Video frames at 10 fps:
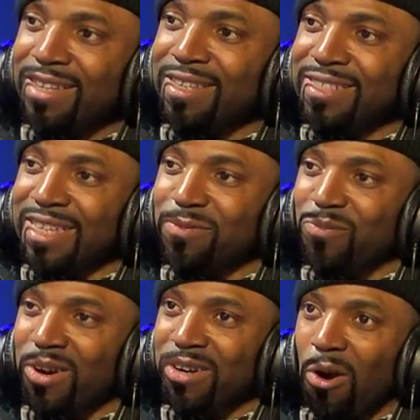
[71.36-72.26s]
Didn't
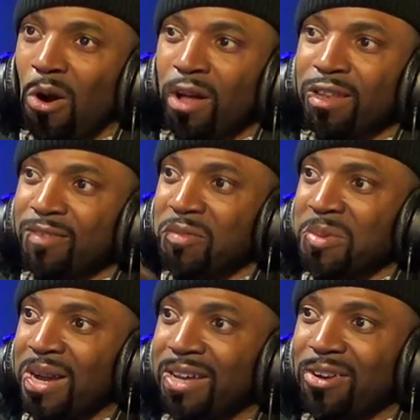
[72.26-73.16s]
work. All of them
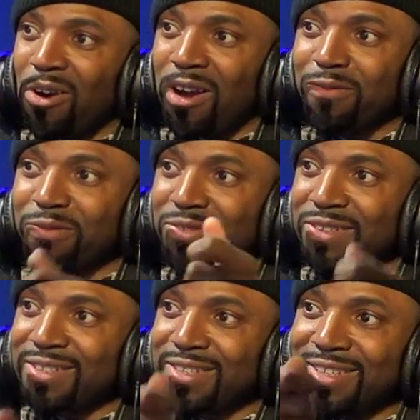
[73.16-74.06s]
cut off.
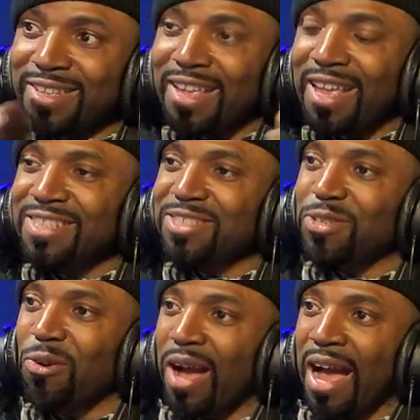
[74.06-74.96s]

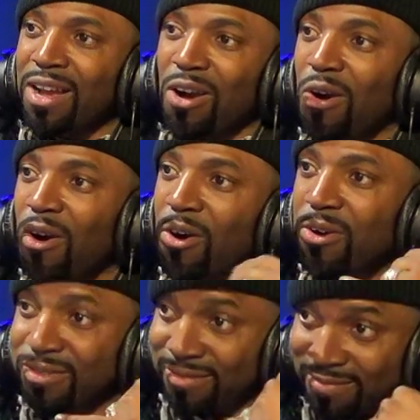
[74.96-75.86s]
So I
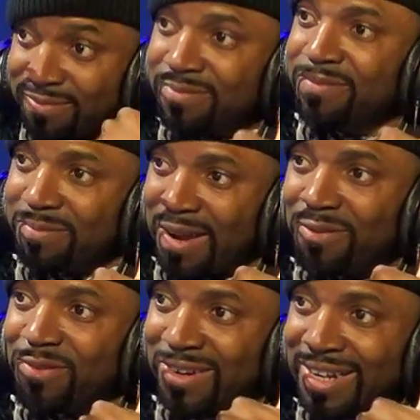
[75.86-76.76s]
called my
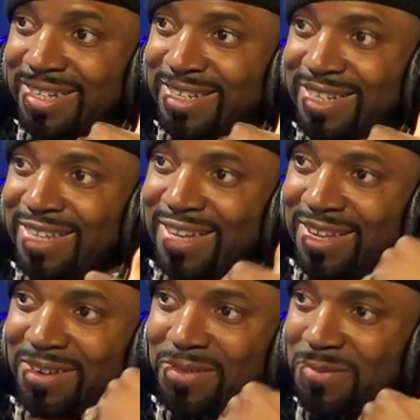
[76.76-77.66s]
friend,
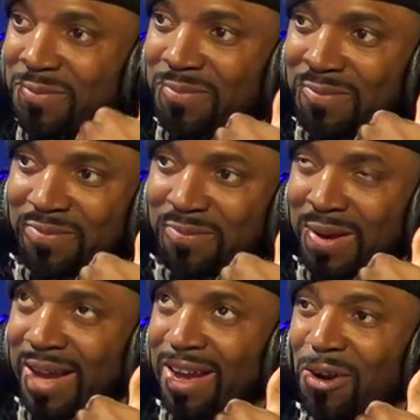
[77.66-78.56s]

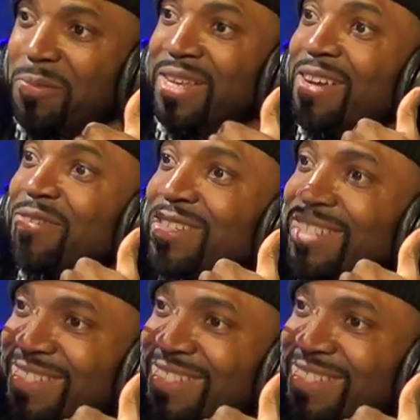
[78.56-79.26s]
my homie lover.